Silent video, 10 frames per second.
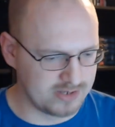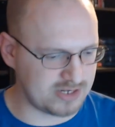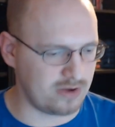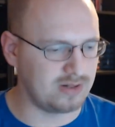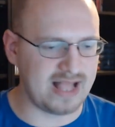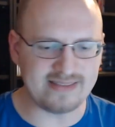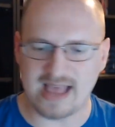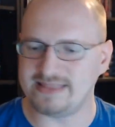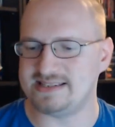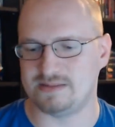So glad to
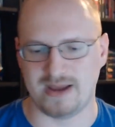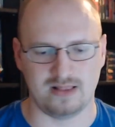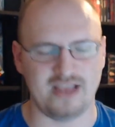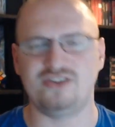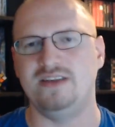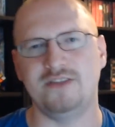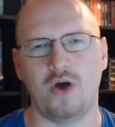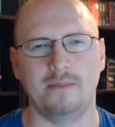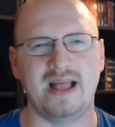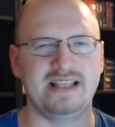add these to my collection, even
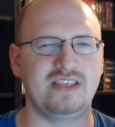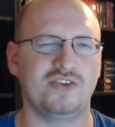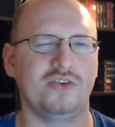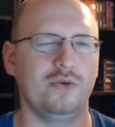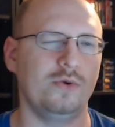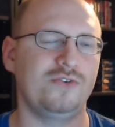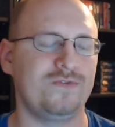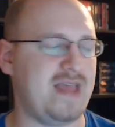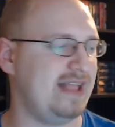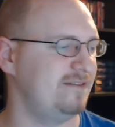though I'm not a huge
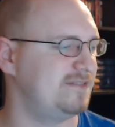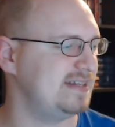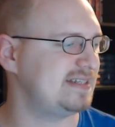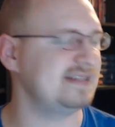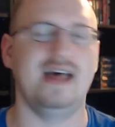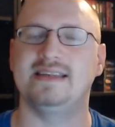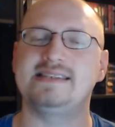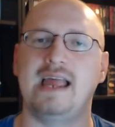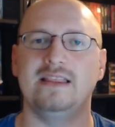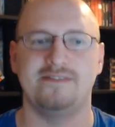fan of this
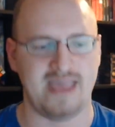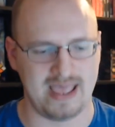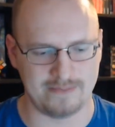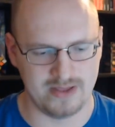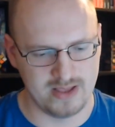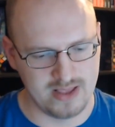style of game.